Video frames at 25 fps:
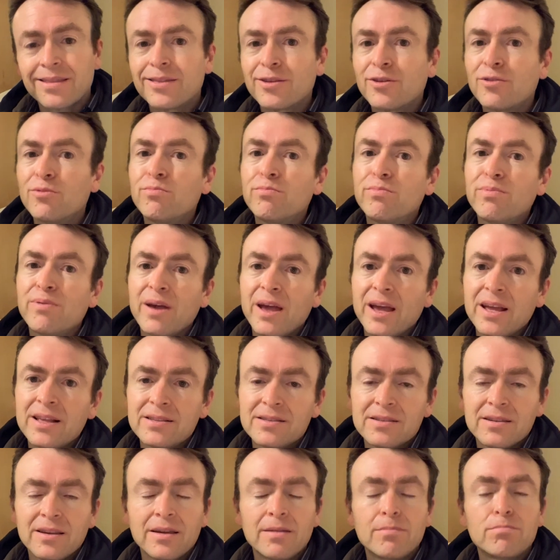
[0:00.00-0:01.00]
through
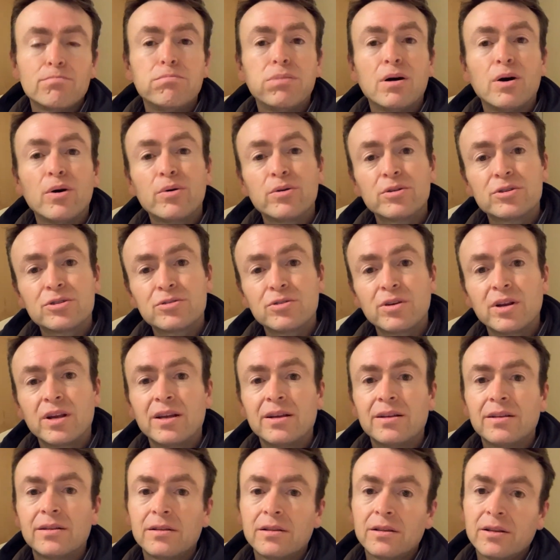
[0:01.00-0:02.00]
painting, poetry,
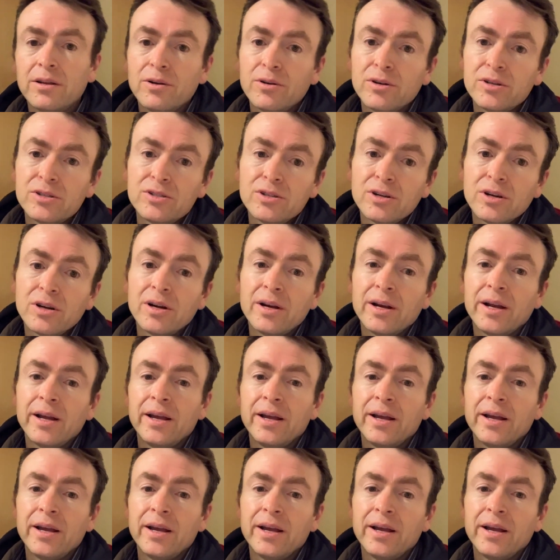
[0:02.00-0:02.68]
literature,